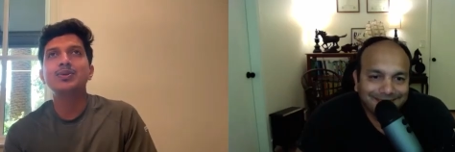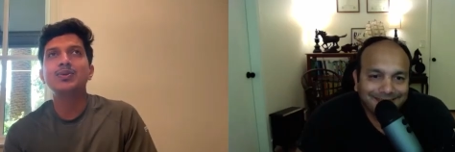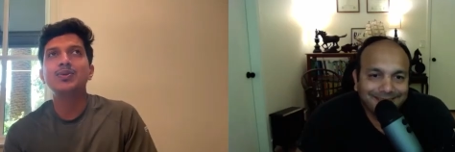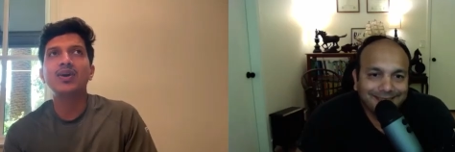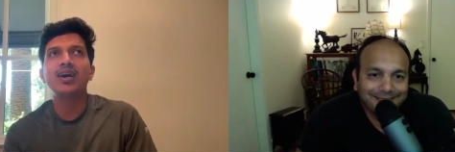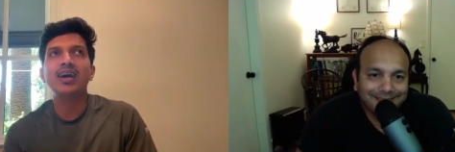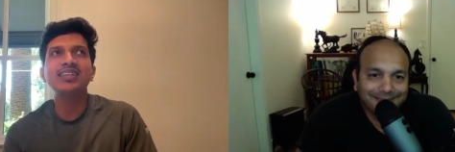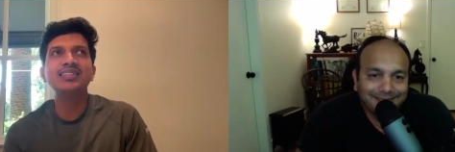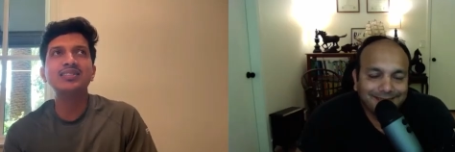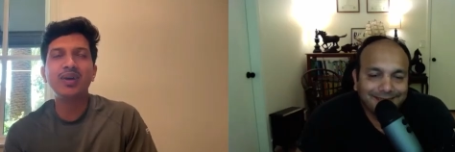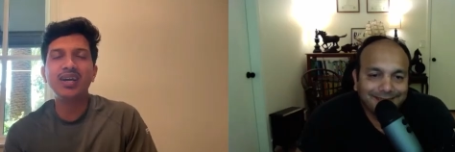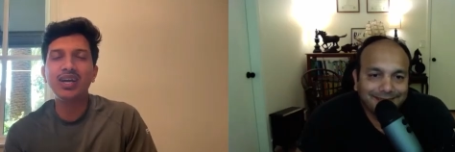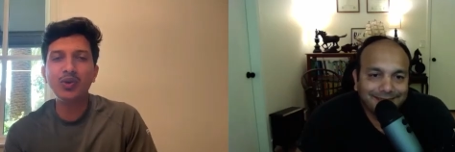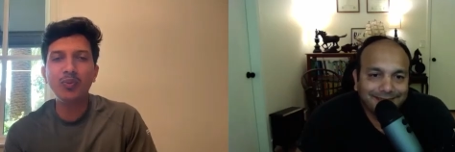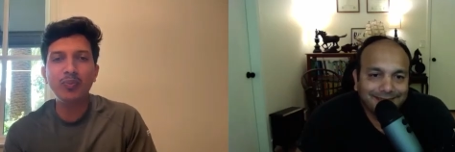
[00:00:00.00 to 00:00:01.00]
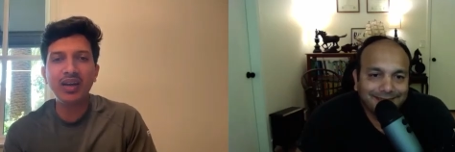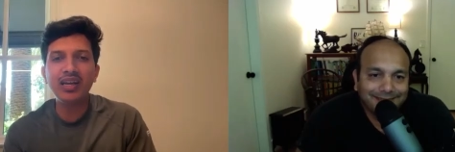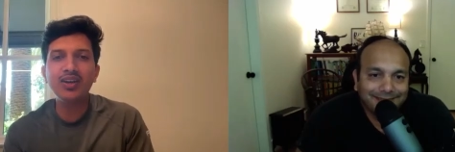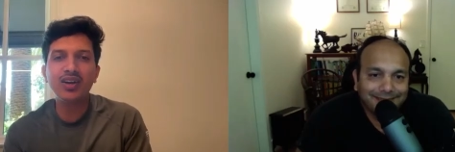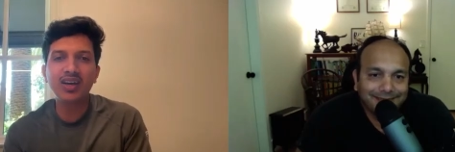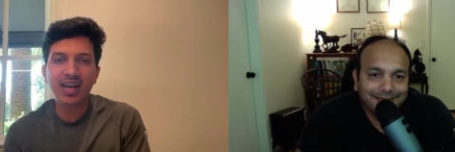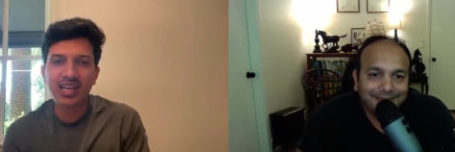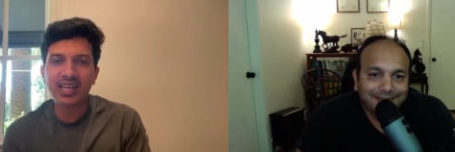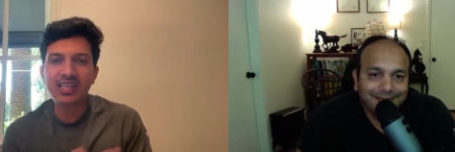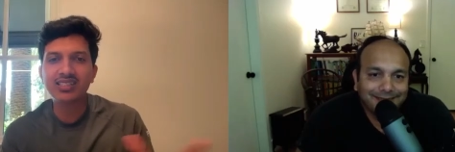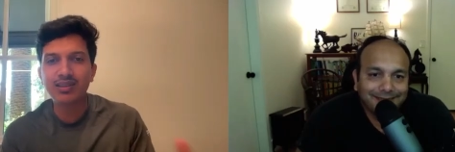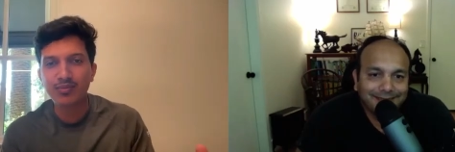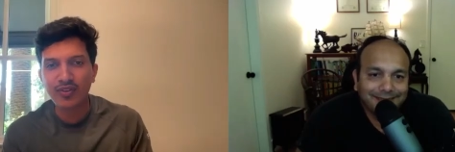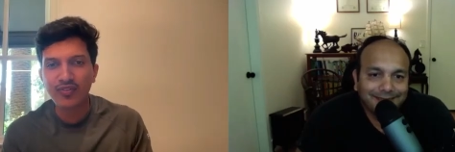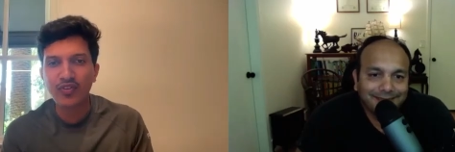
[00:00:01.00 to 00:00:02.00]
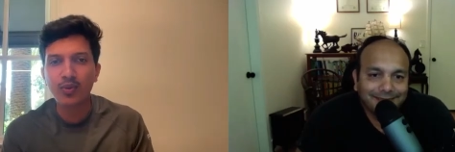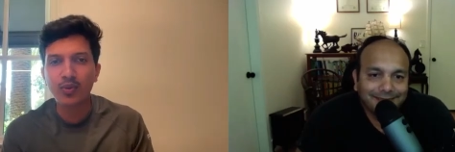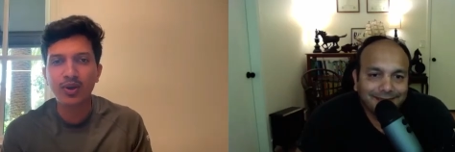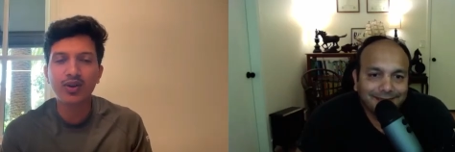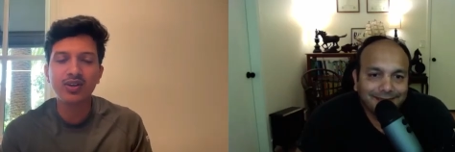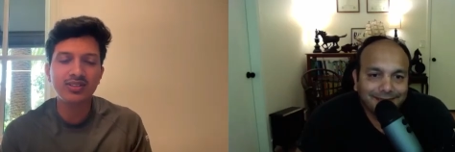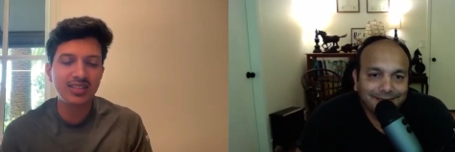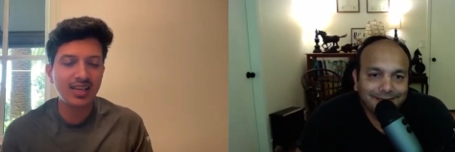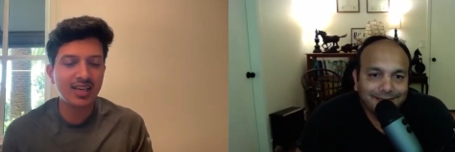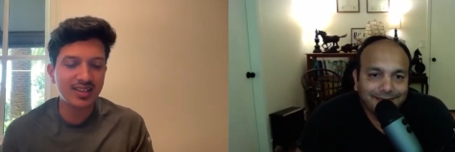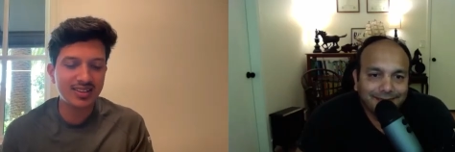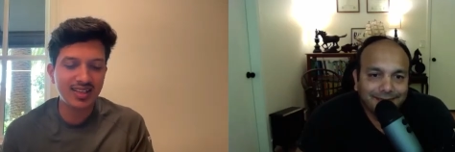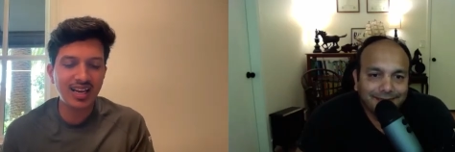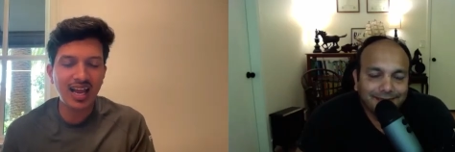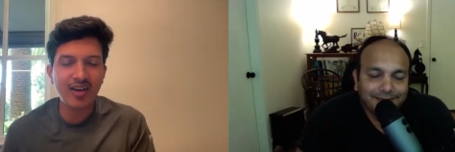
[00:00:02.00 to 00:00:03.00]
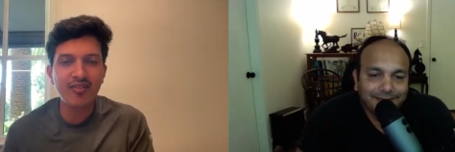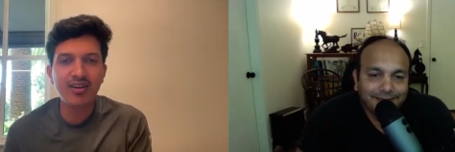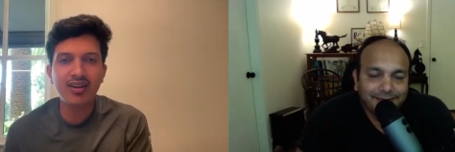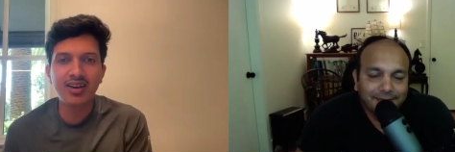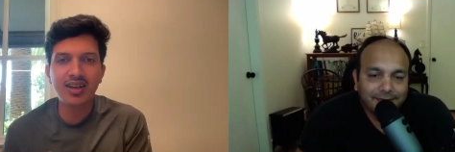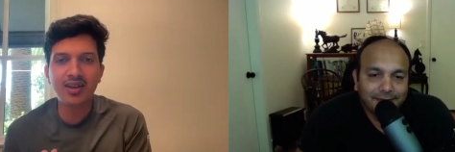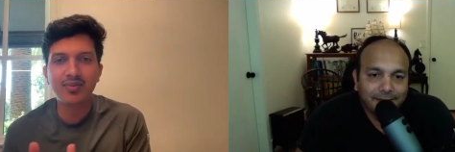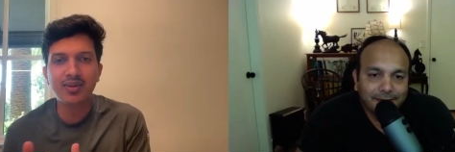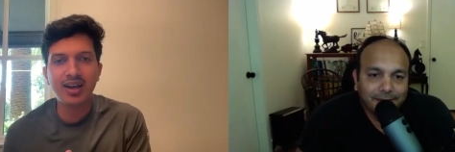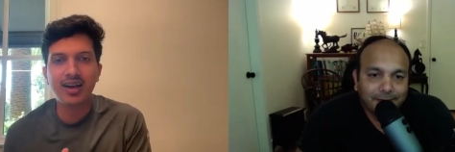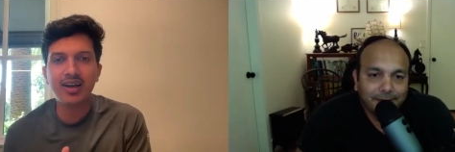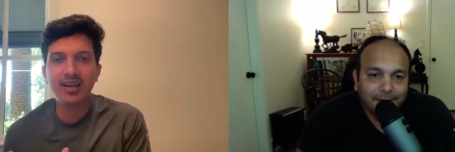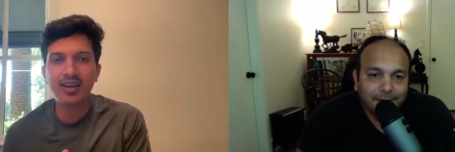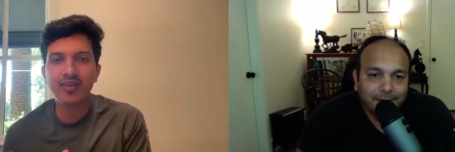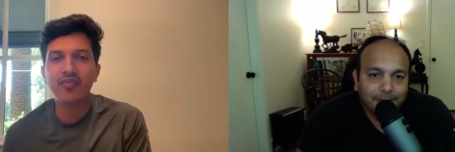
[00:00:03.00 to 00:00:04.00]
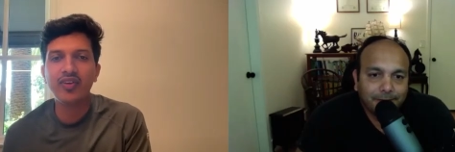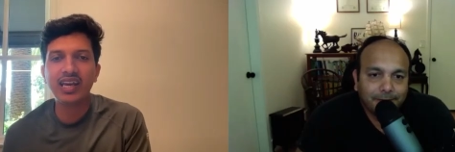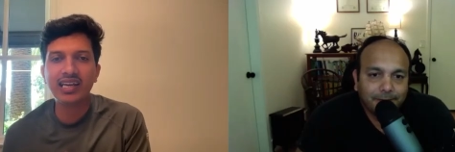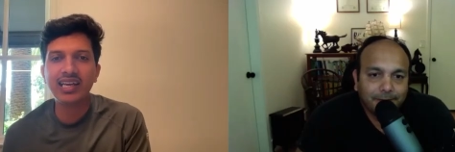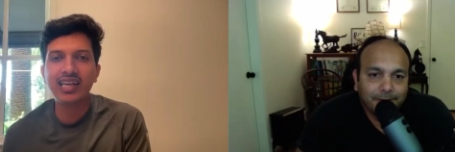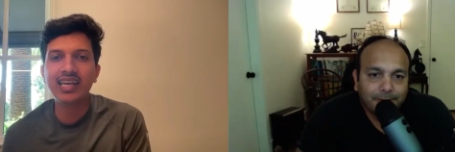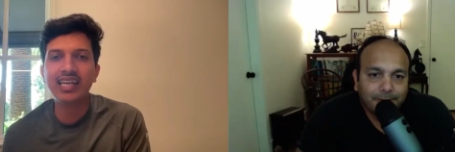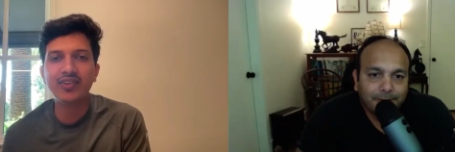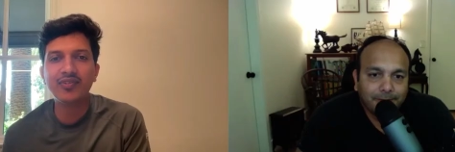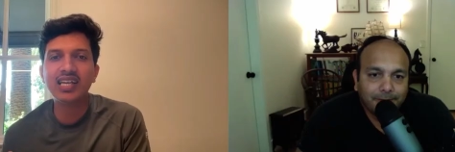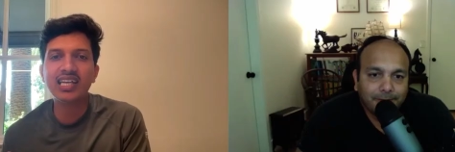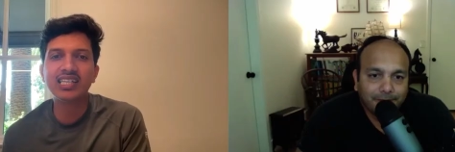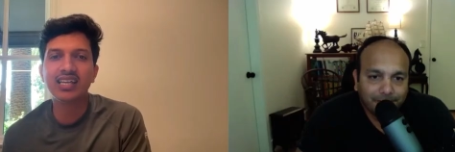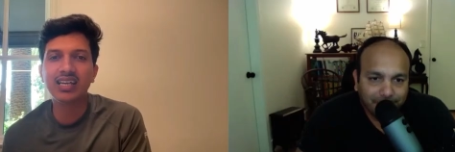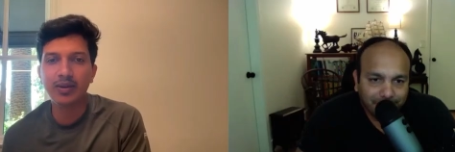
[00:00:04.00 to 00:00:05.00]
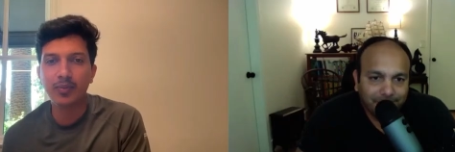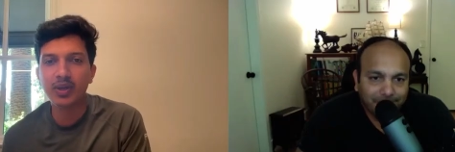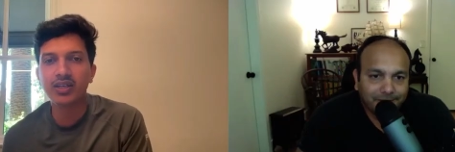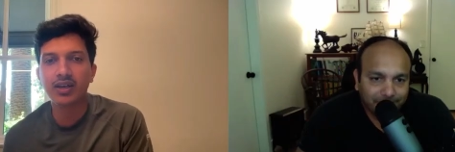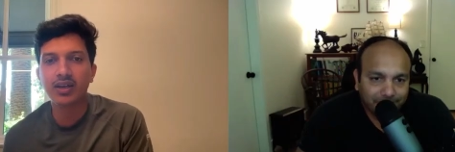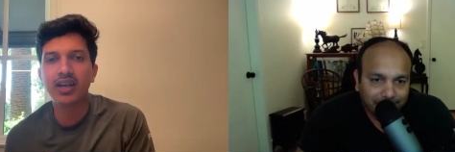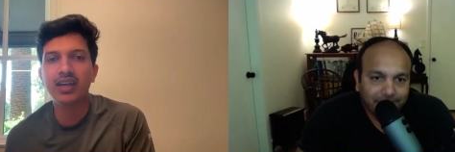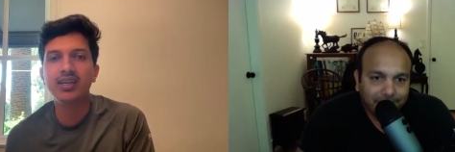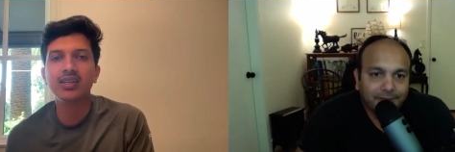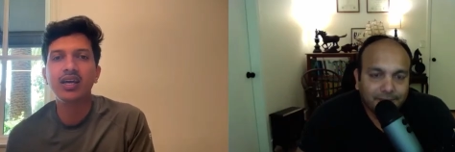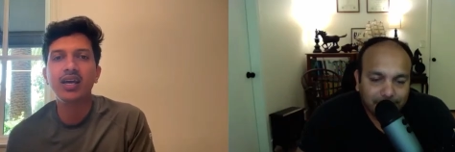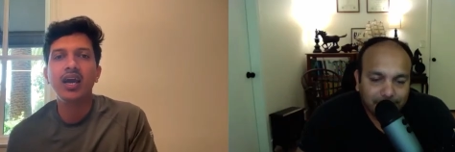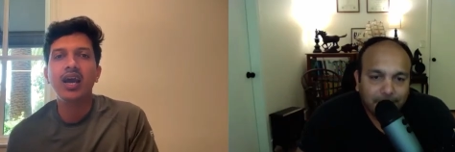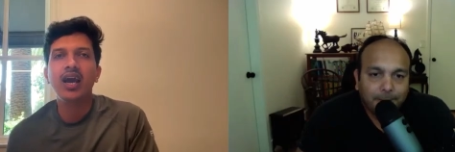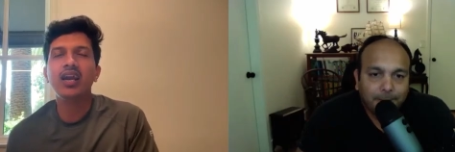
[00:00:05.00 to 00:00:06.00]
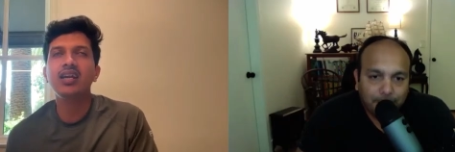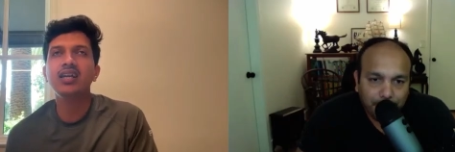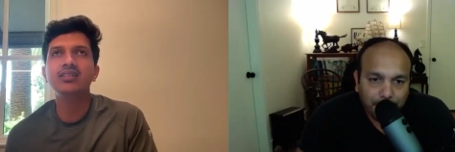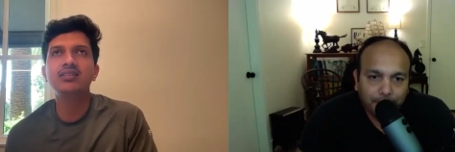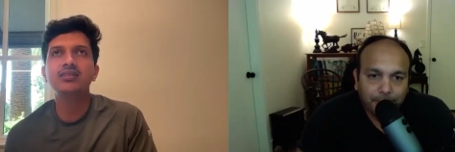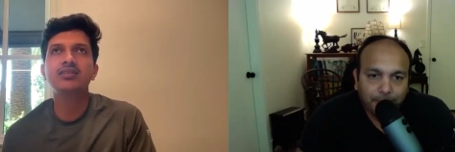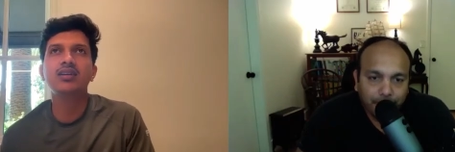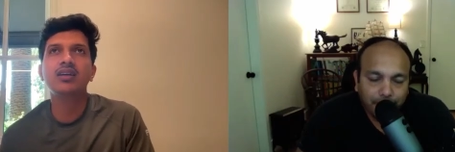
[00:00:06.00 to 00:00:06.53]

Speaker 1: so it's better to build your connection before because they they'll have a like weekly invitation limit, right? And mm-hmm.